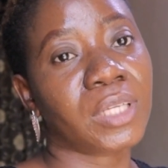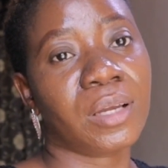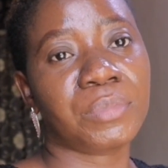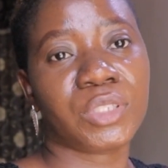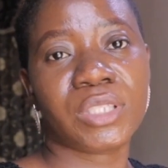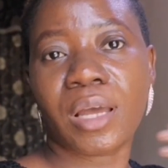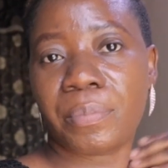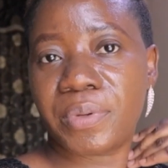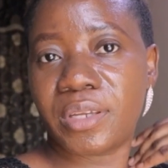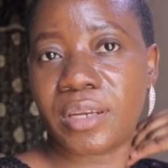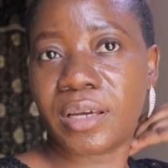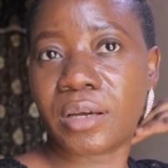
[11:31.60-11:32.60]
I'm just
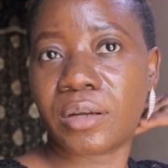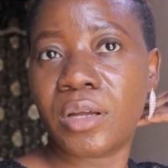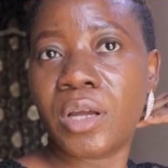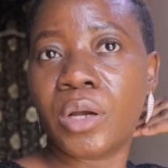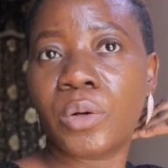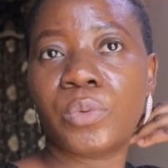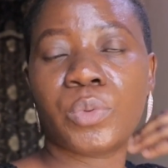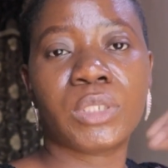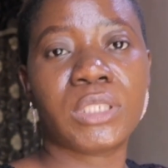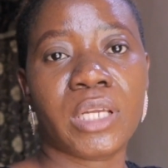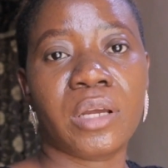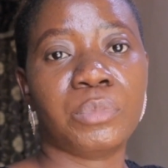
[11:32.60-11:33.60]
happy that
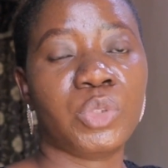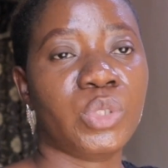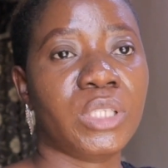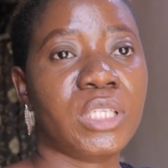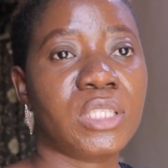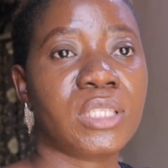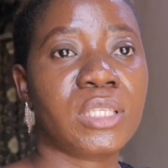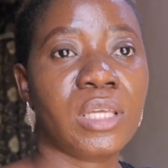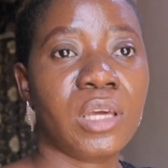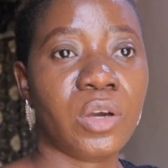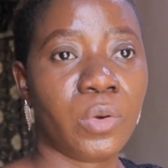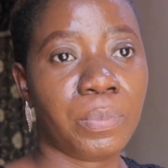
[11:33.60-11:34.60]
what I'm doing is
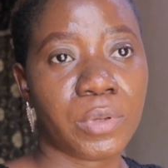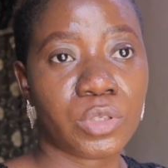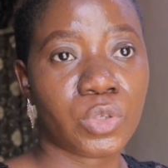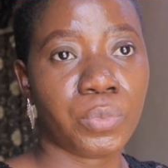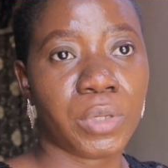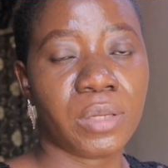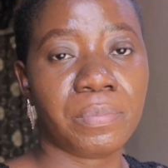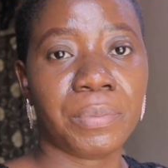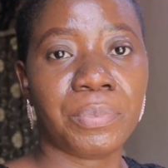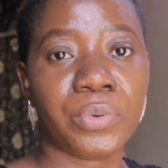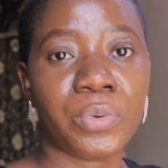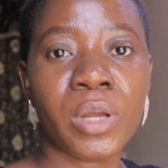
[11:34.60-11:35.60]
helping so many
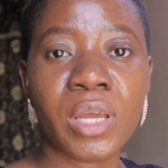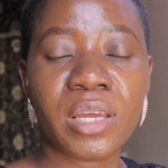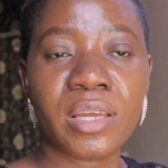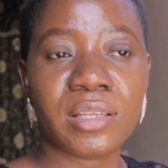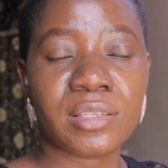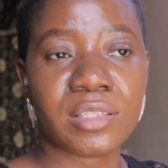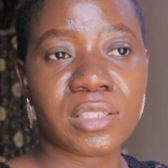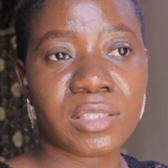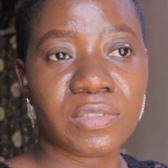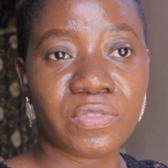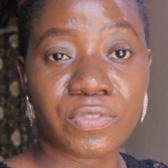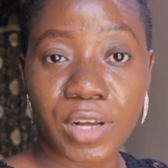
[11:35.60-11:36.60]
people it
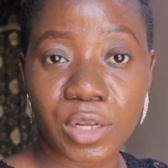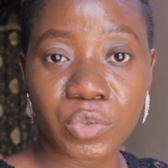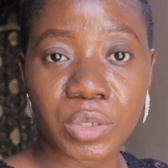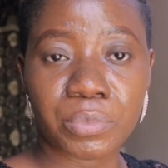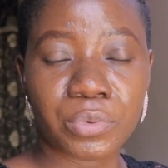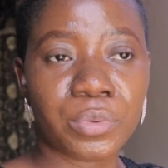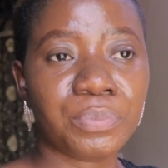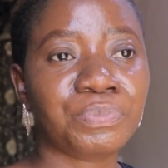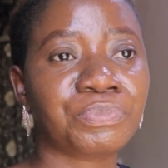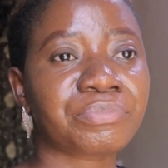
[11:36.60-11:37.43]
is valuable